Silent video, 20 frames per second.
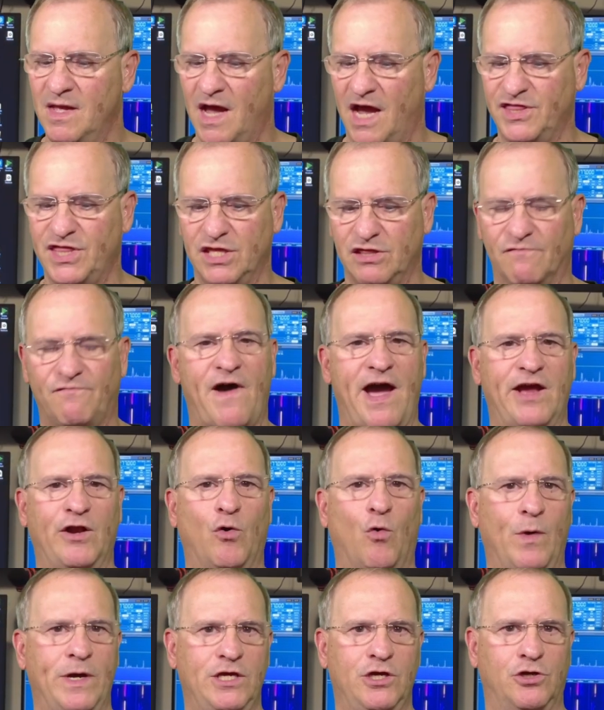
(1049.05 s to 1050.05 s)
I think the
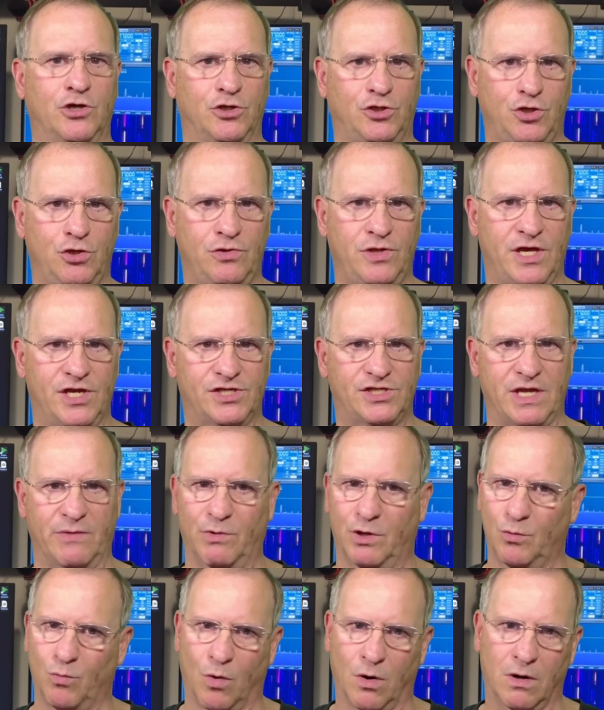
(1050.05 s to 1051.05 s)
final way you could do this, it
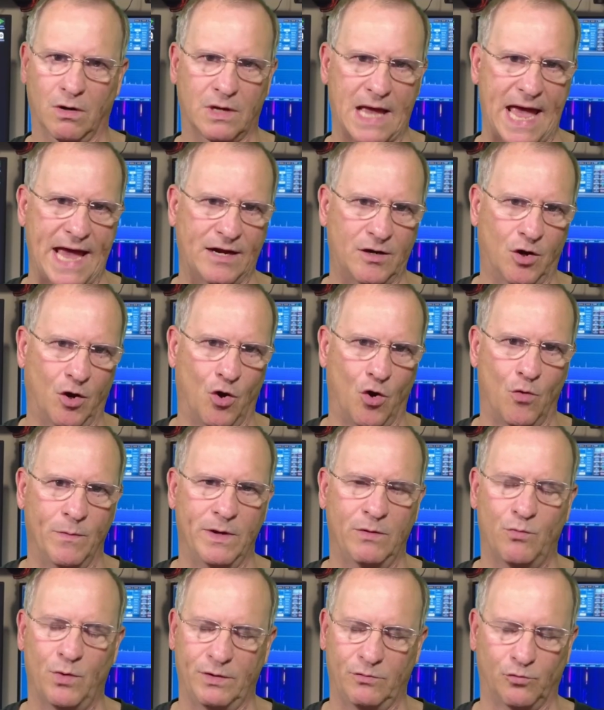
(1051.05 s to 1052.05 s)
would work at home
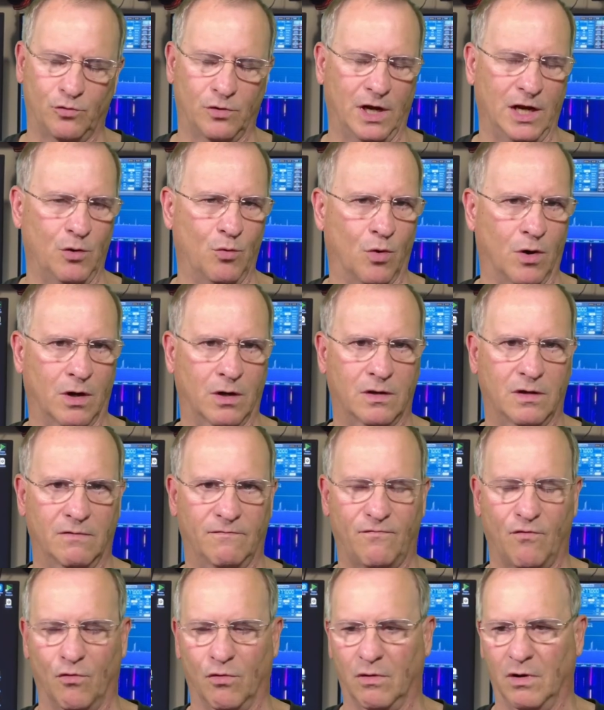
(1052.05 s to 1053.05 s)
and wouldn't really work
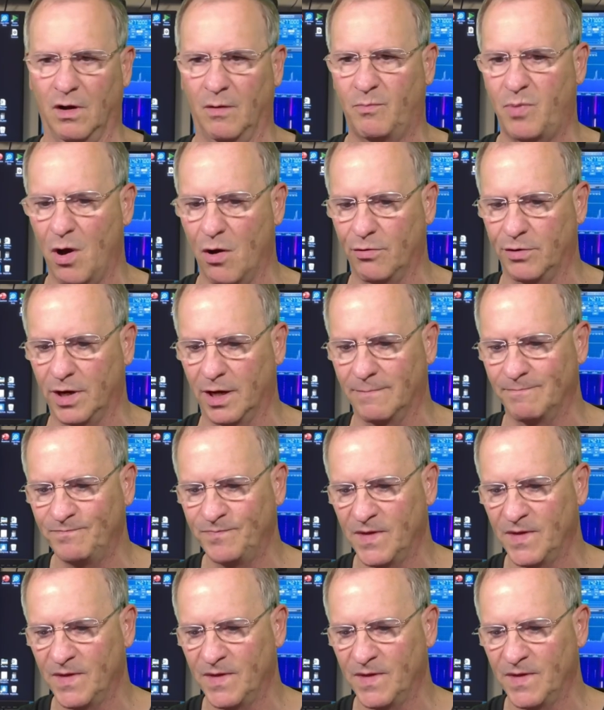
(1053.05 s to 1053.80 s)
for a POTA.